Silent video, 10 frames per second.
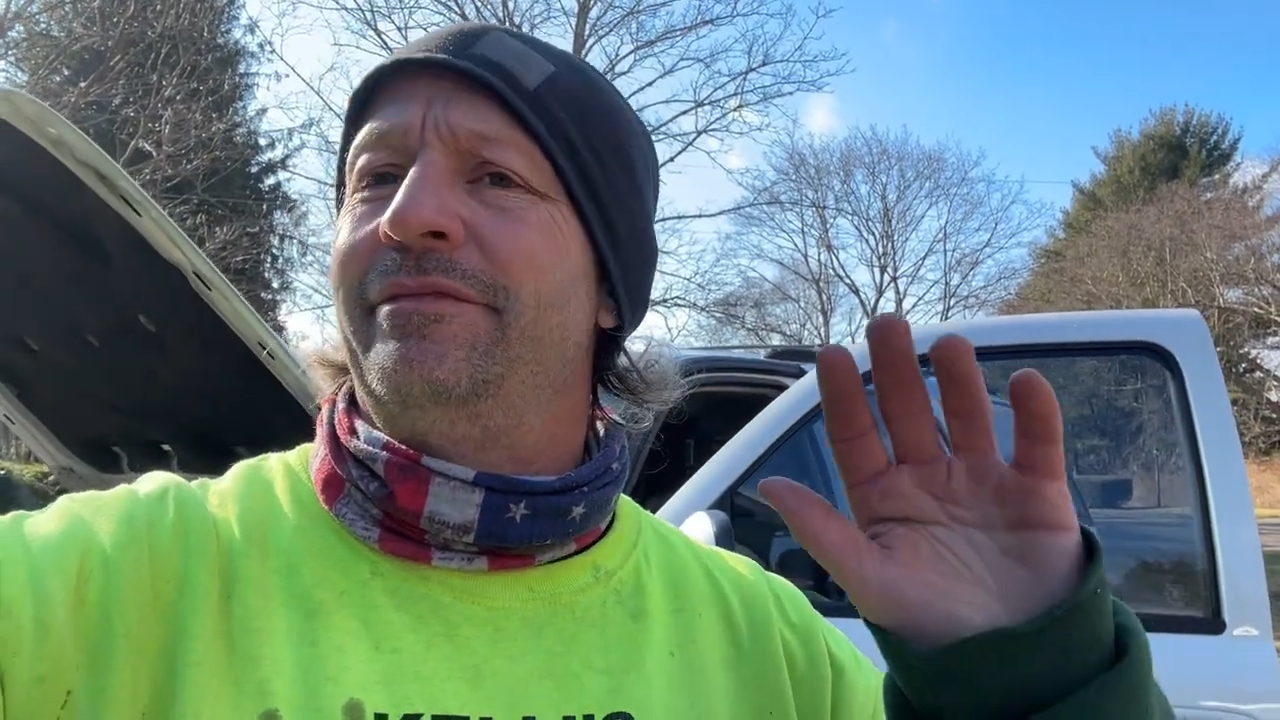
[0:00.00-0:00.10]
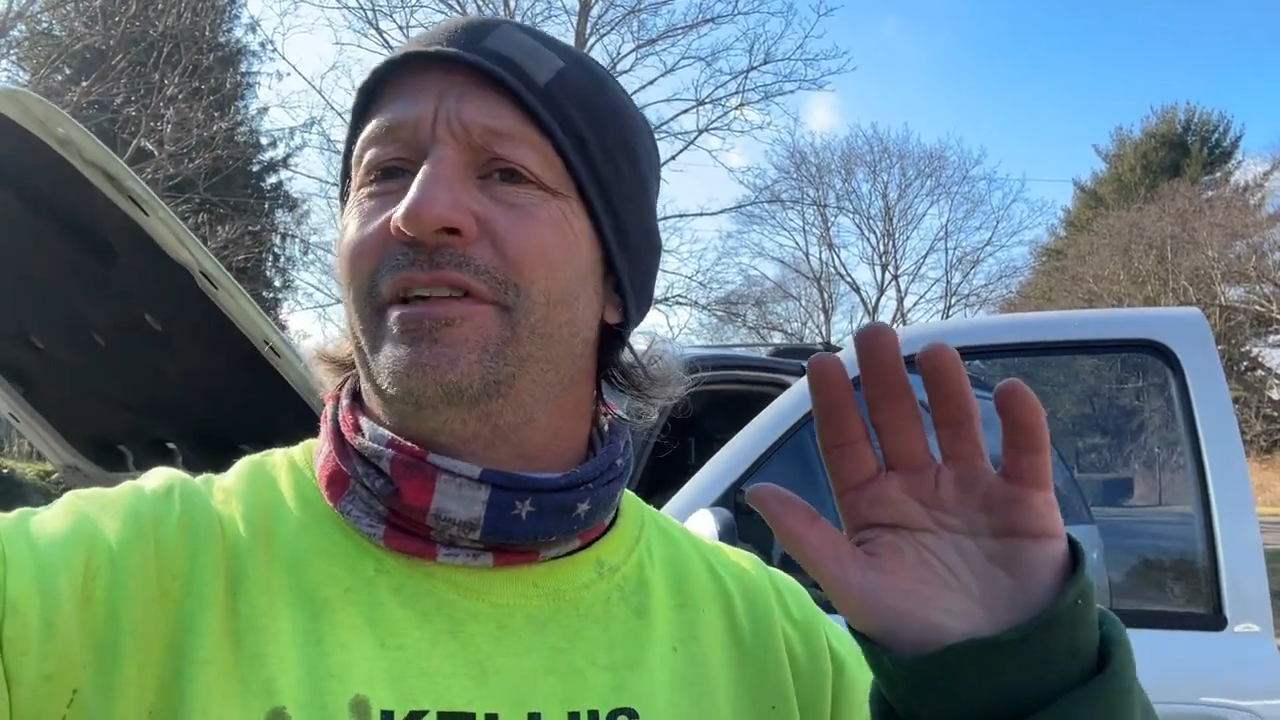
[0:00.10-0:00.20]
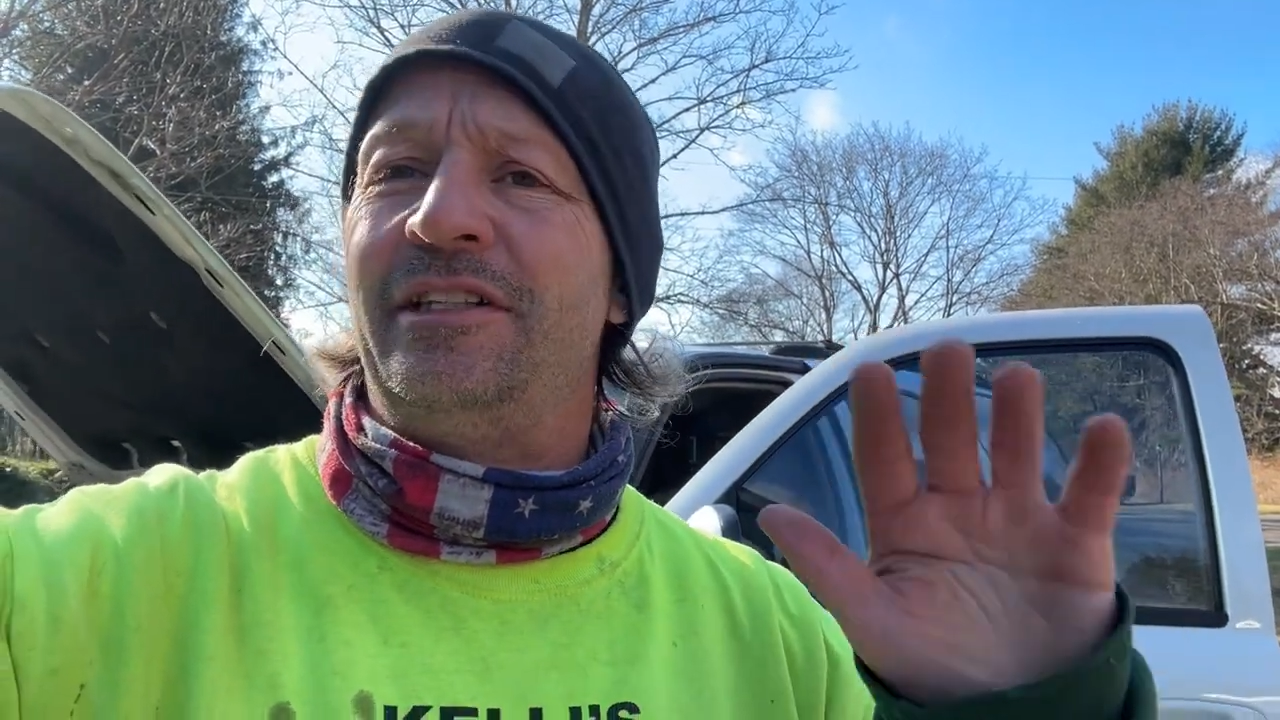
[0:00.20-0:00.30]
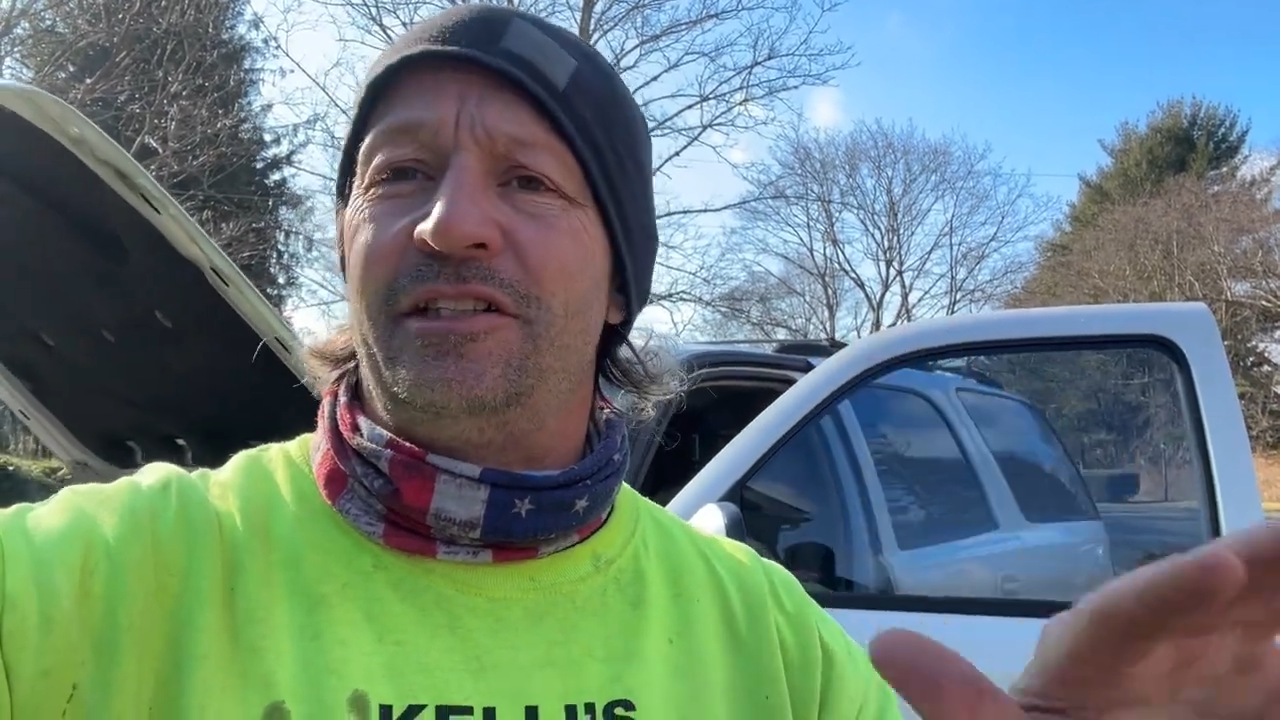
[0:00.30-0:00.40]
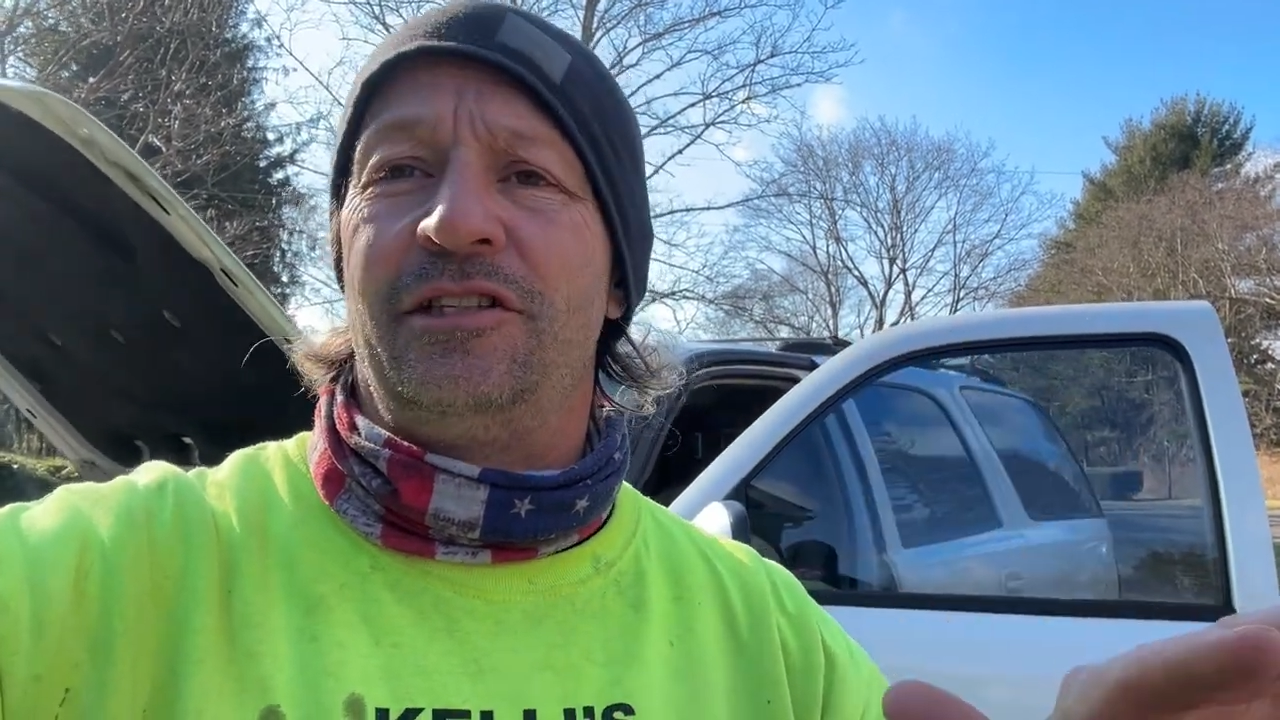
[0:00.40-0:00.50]

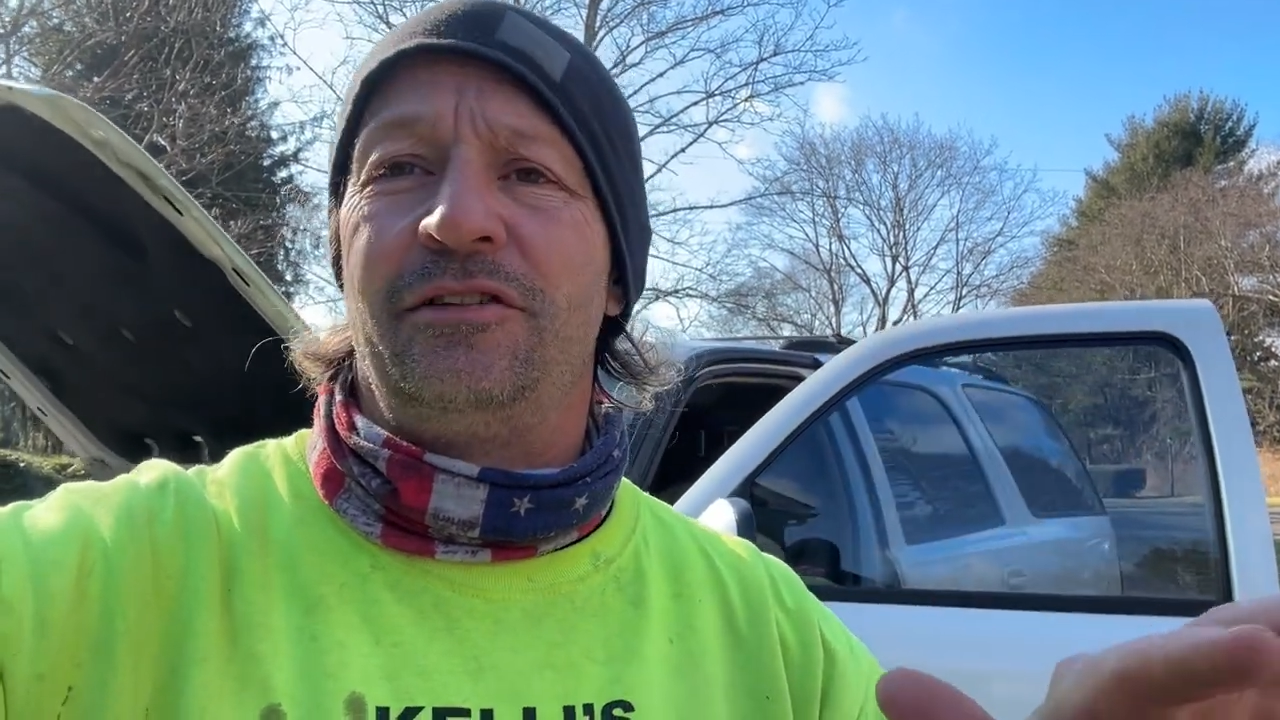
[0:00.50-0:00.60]
nice and